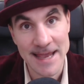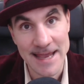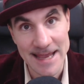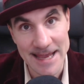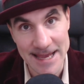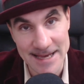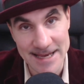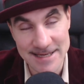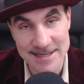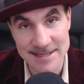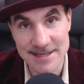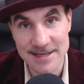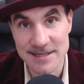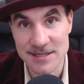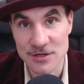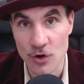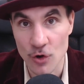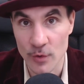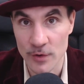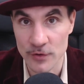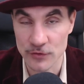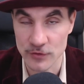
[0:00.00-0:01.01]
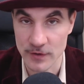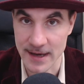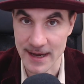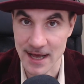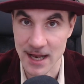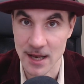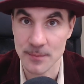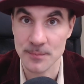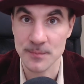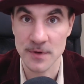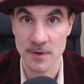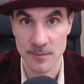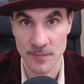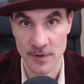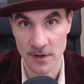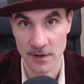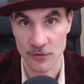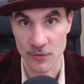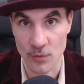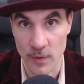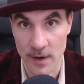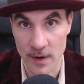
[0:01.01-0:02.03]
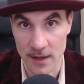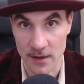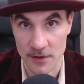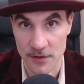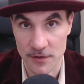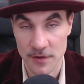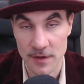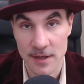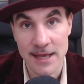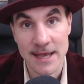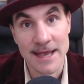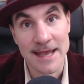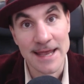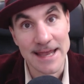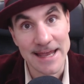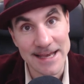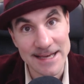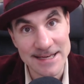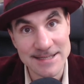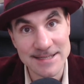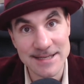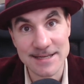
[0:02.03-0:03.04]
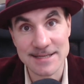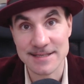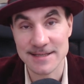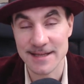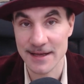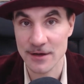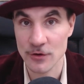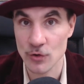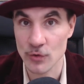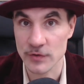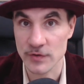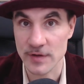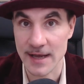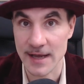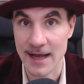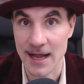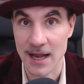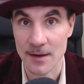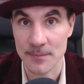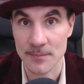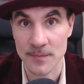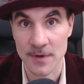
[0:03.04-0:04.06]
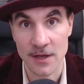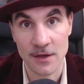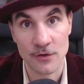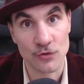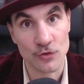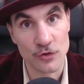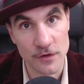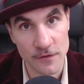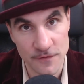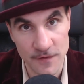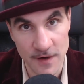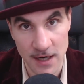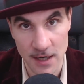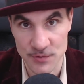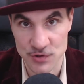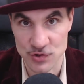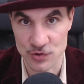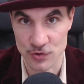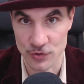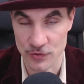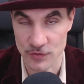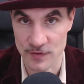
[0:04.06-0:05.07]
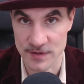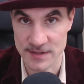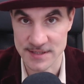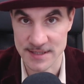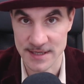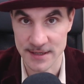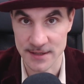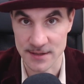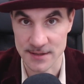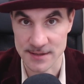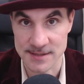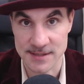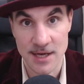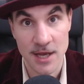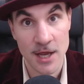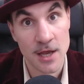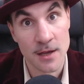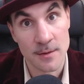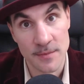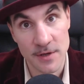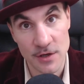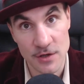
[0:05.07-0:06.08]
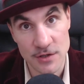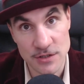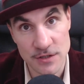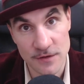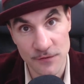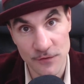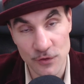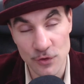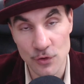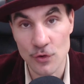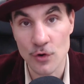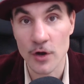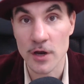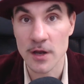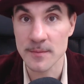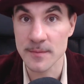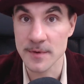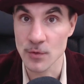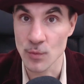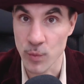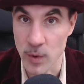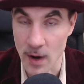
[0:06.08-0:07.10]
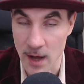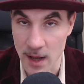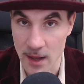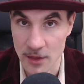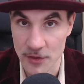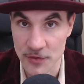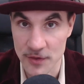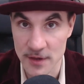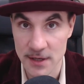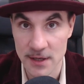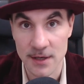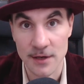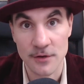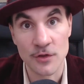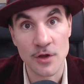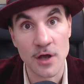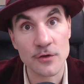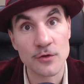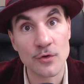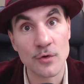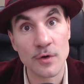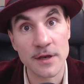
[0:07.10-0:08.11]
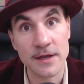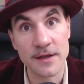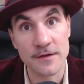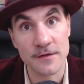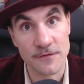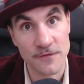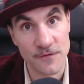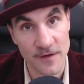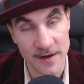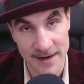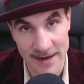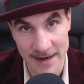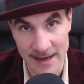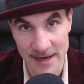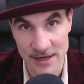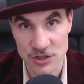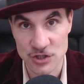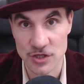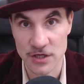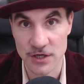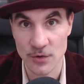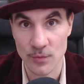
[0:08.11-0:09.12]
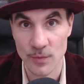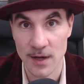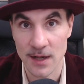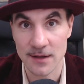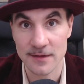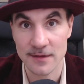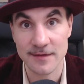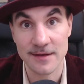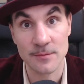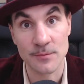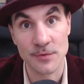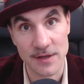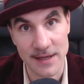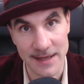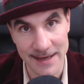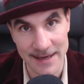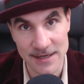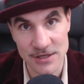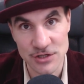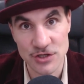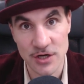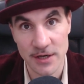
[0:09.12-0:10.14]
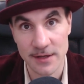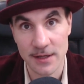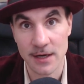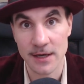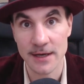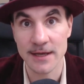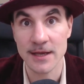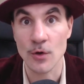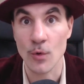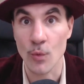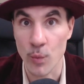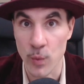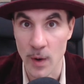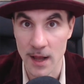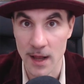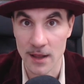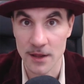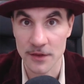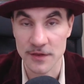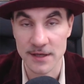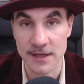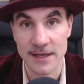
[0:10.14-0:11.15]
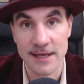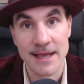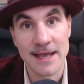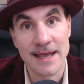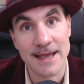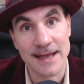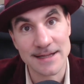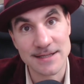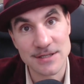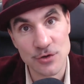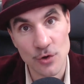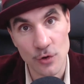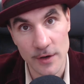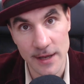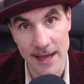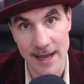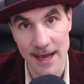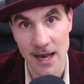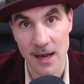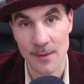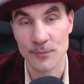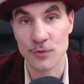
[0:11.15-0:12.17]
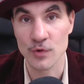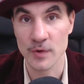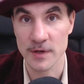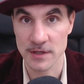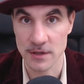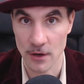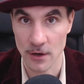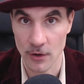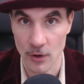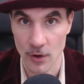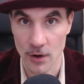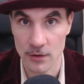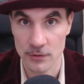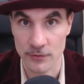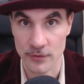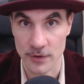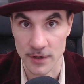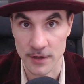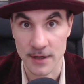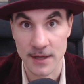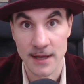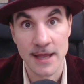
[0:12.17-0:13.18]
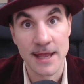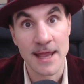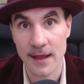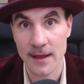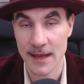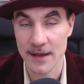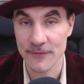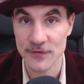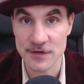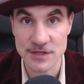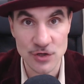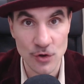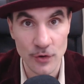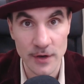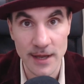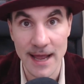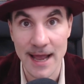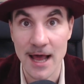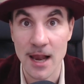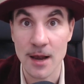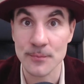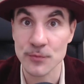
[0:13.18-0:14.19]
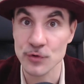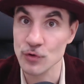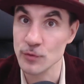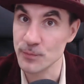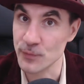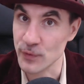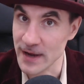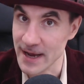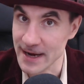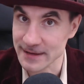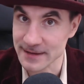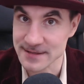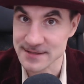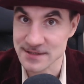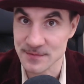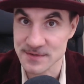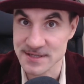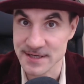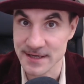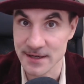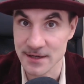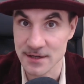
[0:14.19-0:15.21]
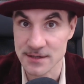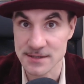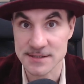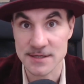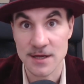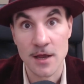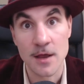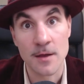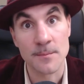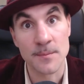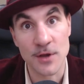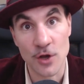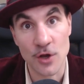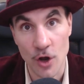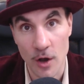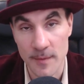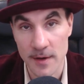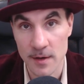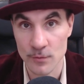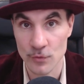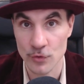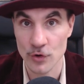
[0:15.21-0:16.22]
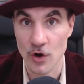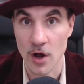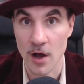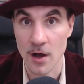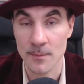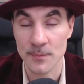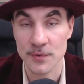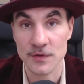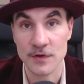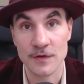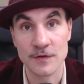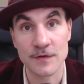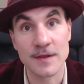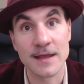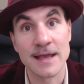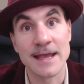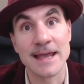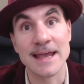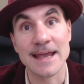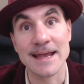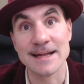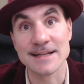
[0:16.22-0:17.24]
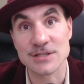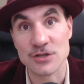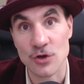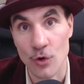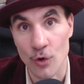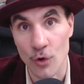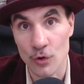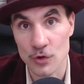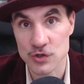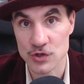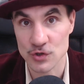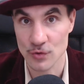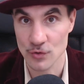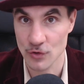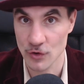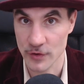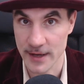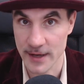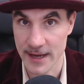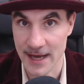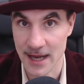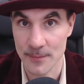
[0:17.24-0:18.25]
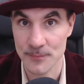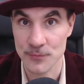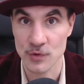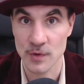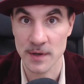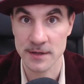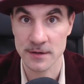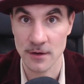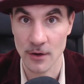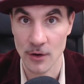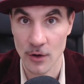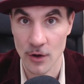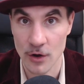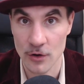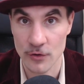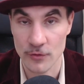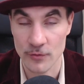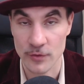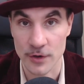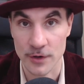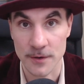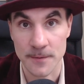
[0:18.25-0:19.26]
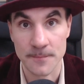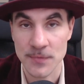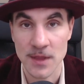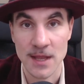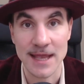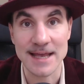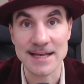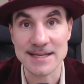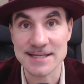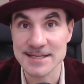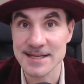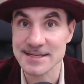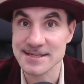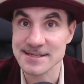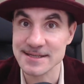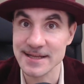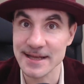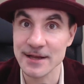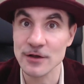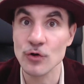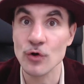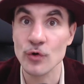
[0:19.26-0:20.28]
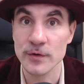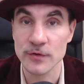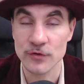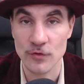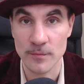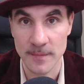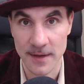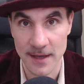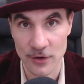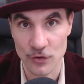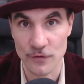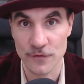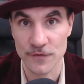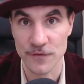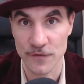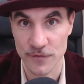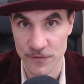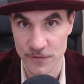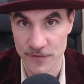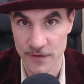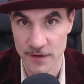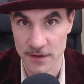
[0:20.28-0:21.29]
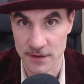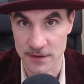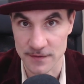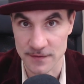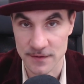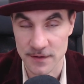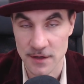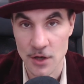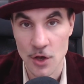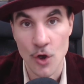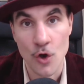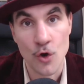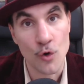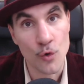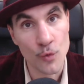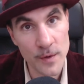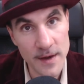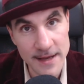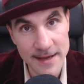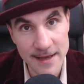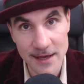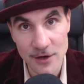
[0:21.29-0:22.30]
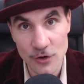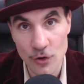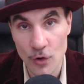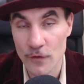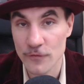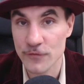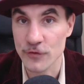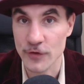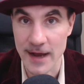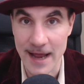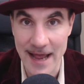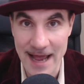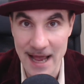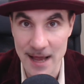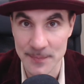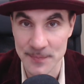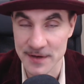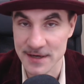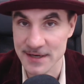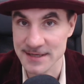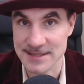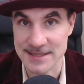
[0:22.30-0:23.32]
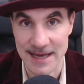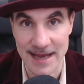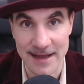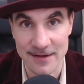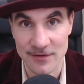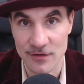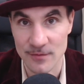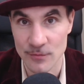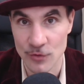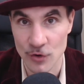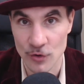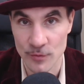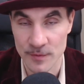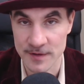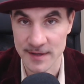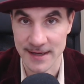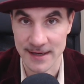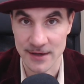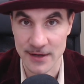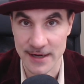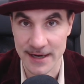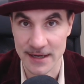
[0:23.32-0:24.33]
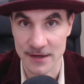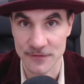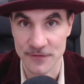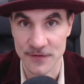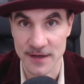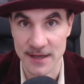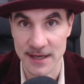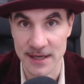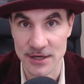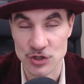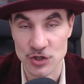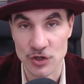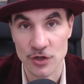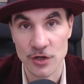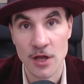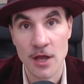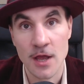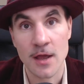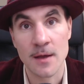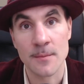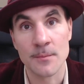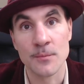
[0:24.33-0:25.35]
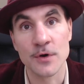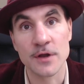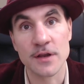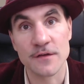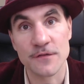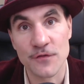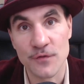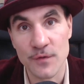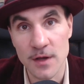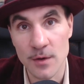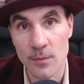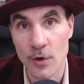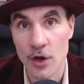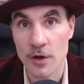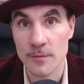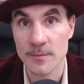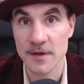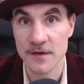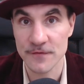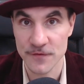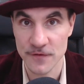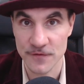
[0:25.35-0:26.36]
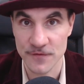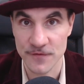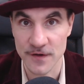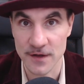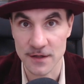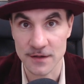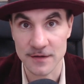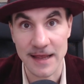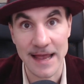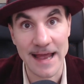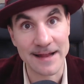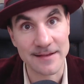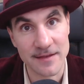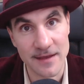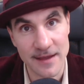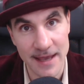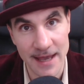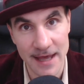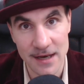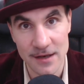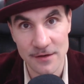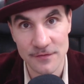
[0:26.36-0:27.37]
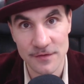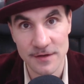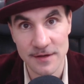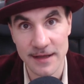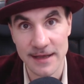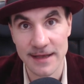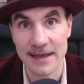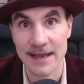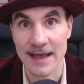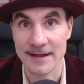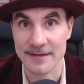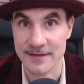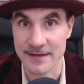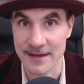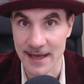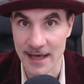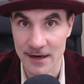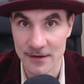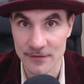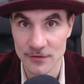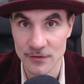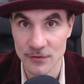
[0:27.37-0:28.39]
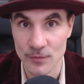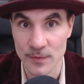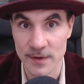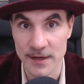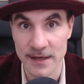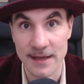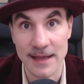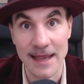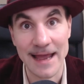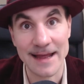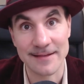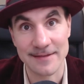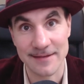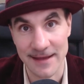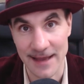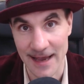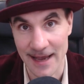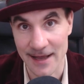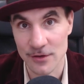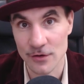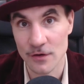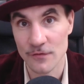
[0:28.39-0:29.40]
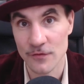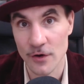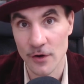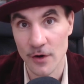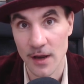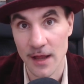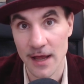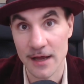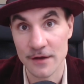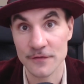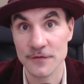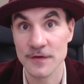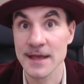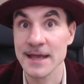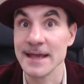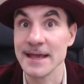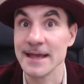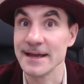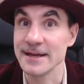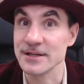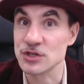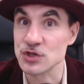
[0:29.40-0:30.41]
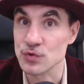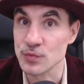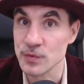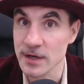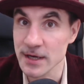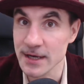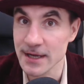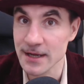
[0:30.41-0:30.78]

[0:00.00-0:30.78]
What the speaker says: Is this going to help me build wealth? Is this thing going to help me to develop certain skills? Because if you're going to be wealthy, not only financially wealthy, but in generally wealthy, it's going to help you in the long run. If it's going to help you practice some skills, becoming more competent, it's also going to help you in the long run. Is this thing going to make you fulfilled? We can go for happiness at the moment and gratification, but if we want to be fulfilled at the end of the day, at the end of the week, at the end of our life, it's really